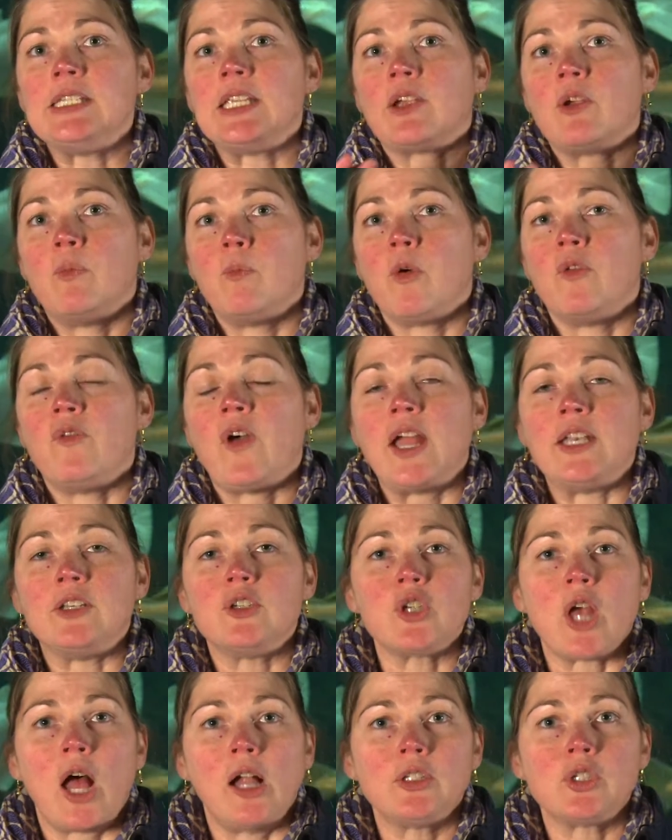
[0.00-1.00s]
It can provide
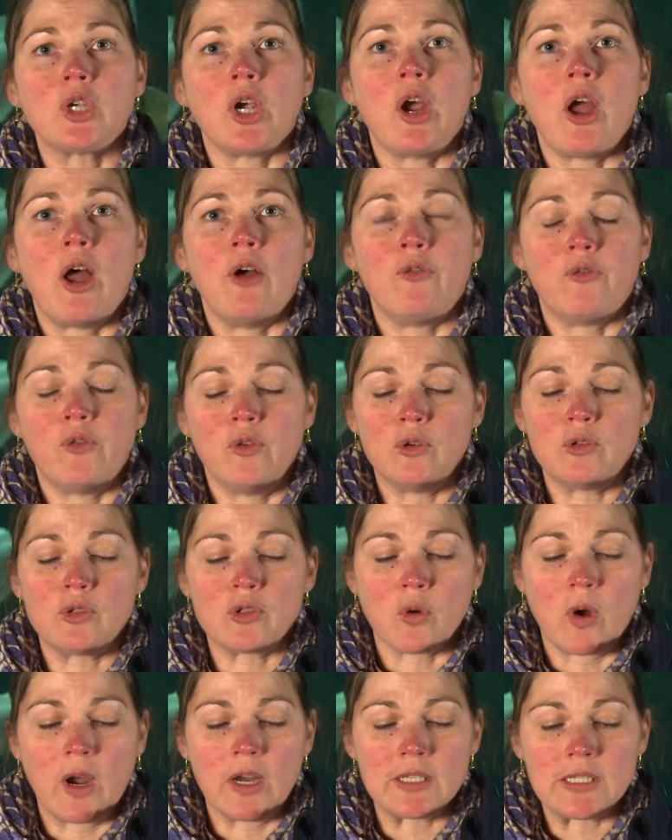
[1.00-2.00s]
shelter, a food
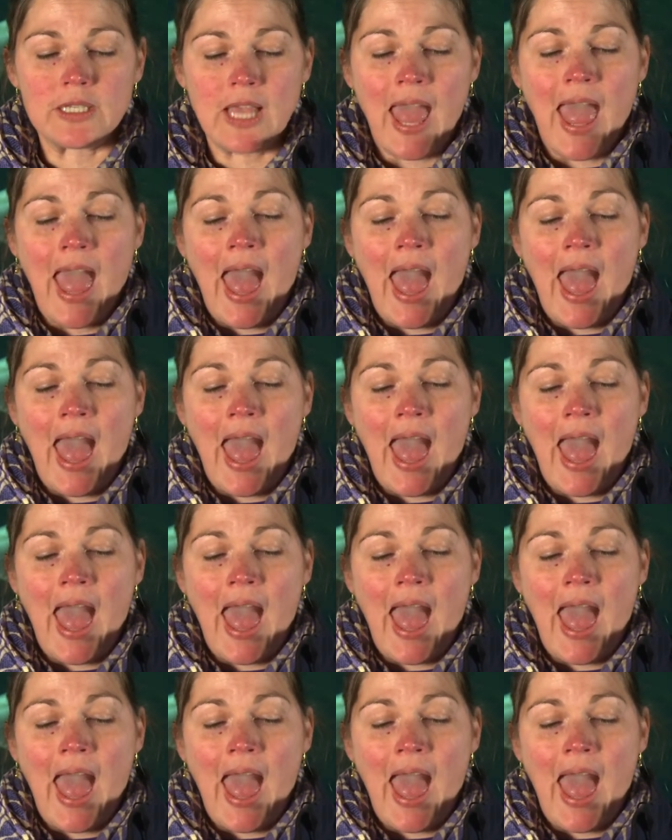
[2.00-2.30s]
source,